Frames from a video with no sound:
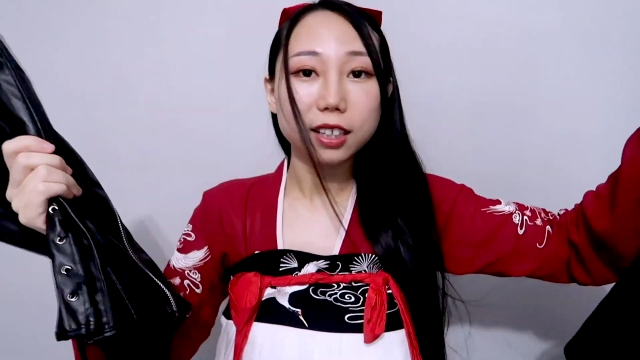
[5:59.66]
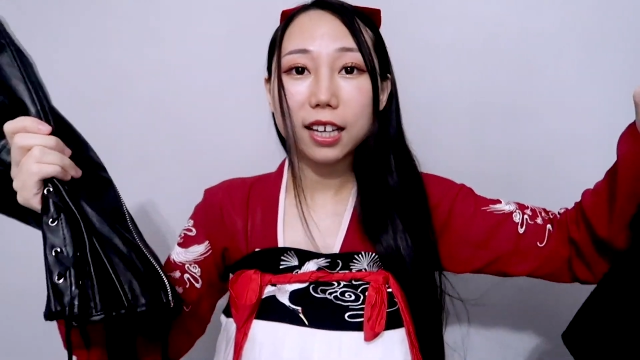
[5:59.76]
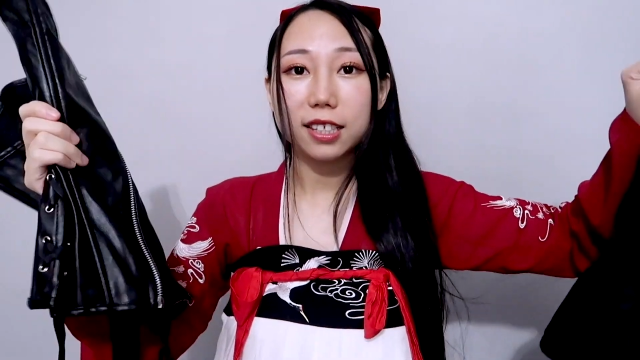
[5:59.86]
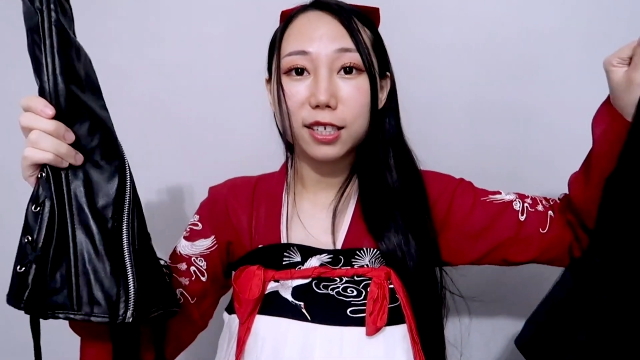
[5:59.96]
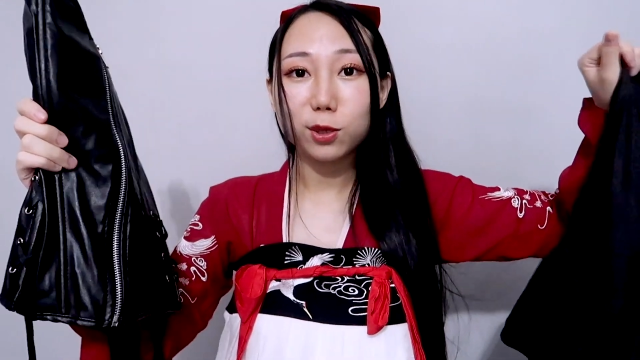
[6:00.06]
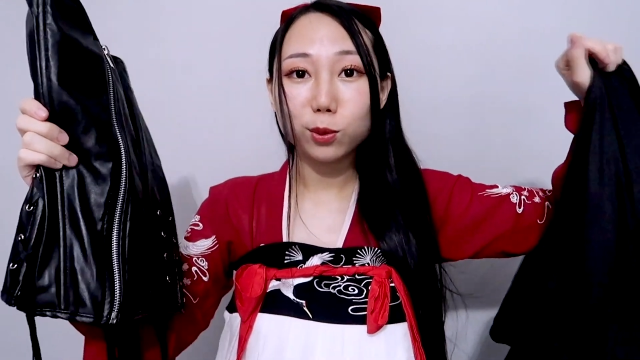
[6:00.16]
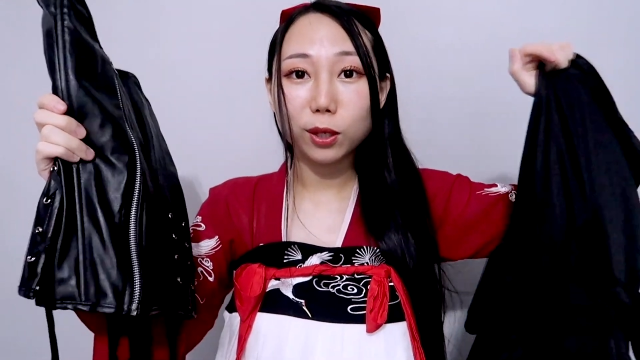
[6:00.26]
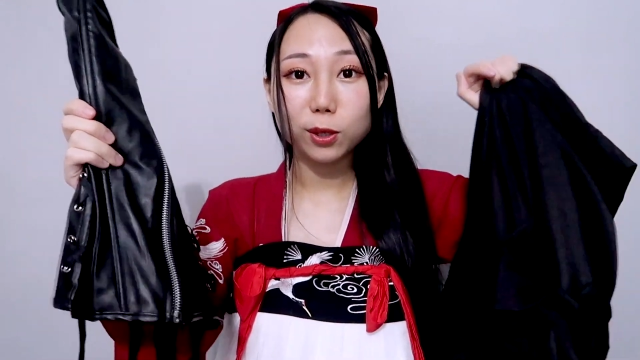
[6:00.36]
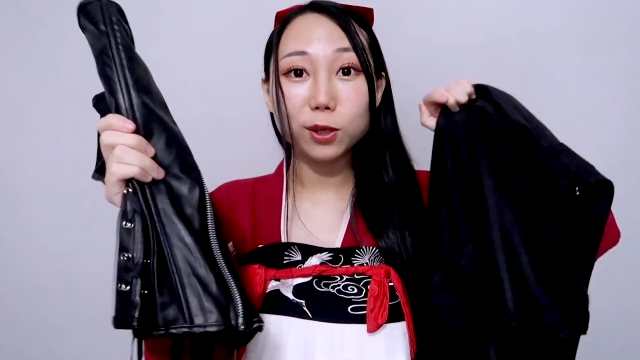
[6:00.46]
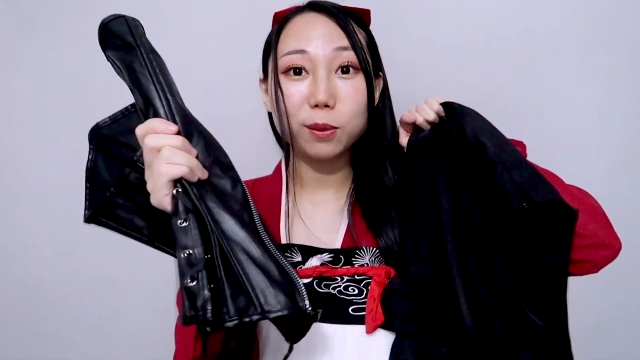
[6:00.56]
Like this
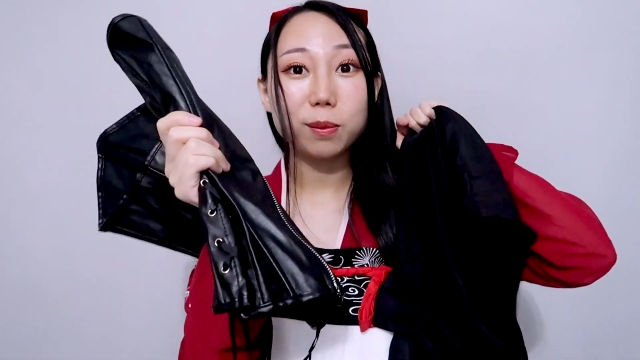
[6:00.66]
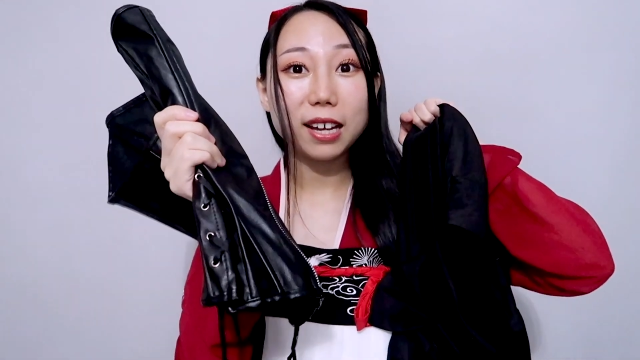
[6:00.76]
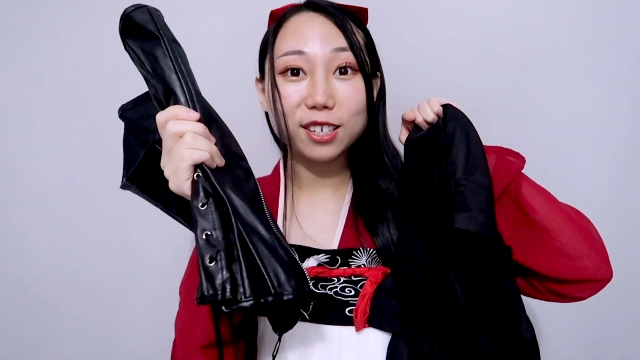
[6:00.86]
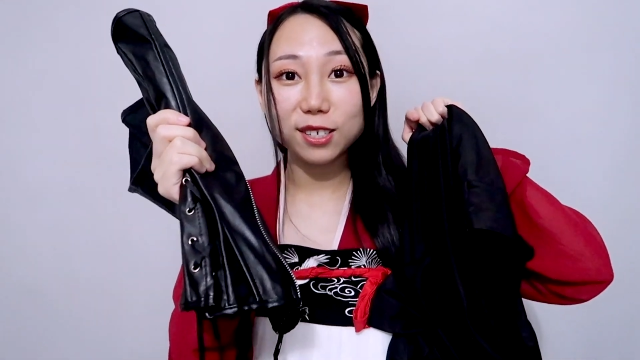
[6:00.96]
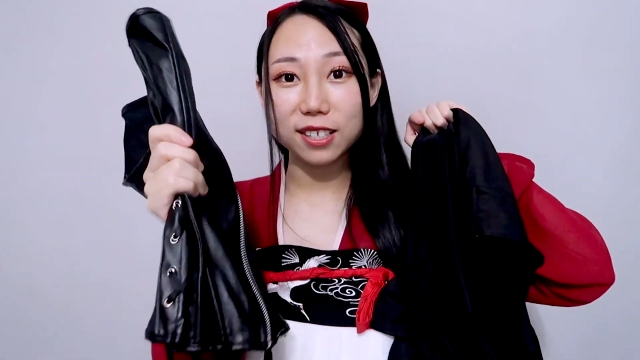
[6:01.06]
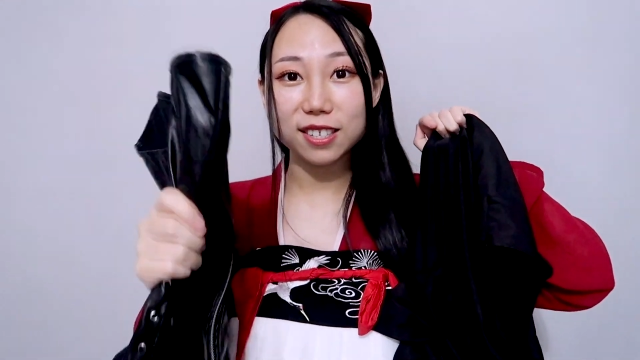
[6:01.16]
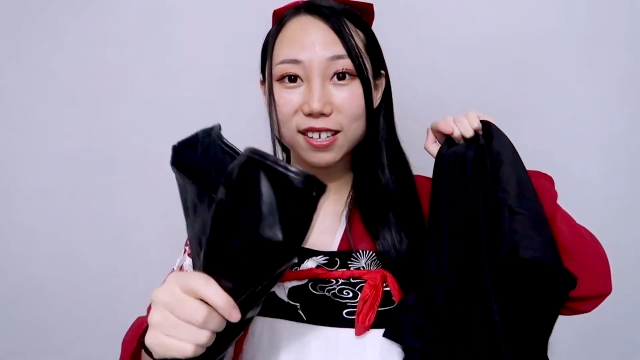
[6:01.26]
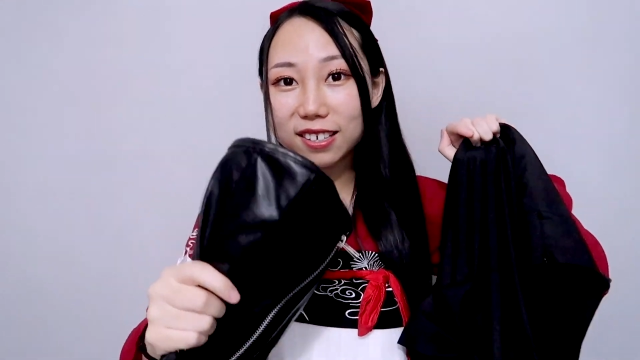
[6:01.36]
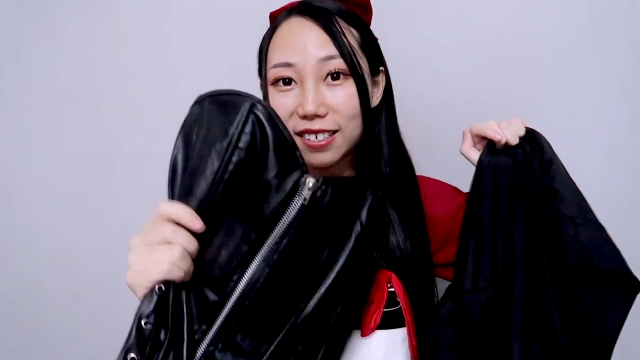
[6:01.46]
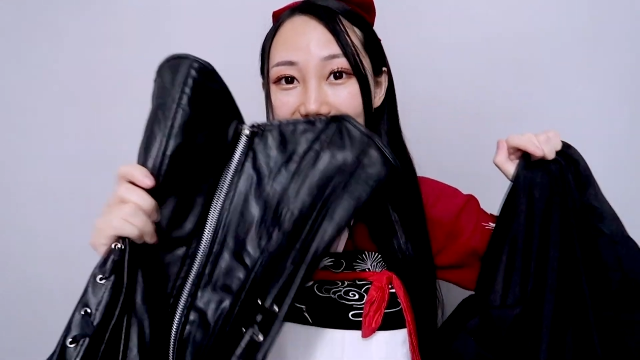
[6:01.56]
one could match this
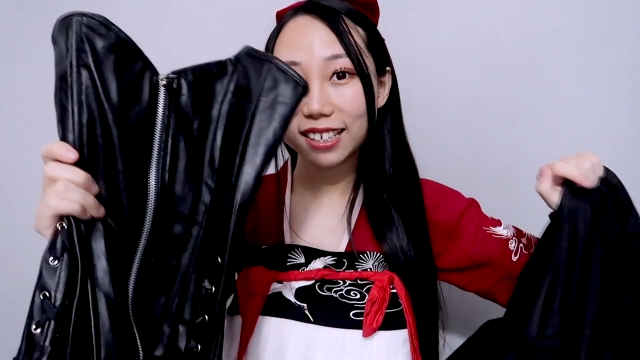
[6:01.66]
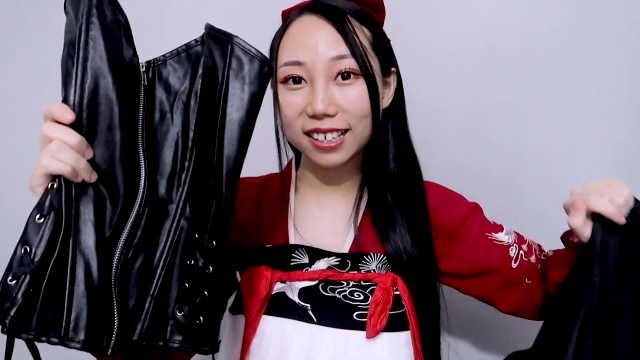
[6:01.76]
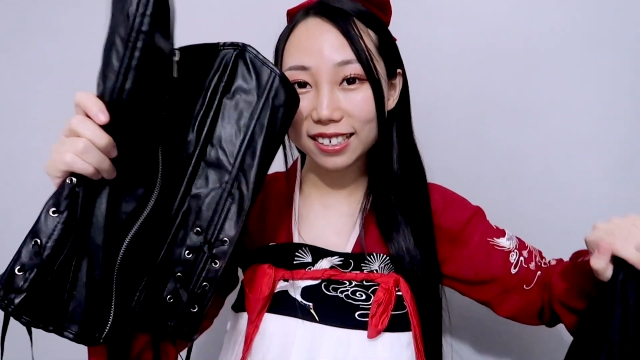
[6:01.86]
skirt.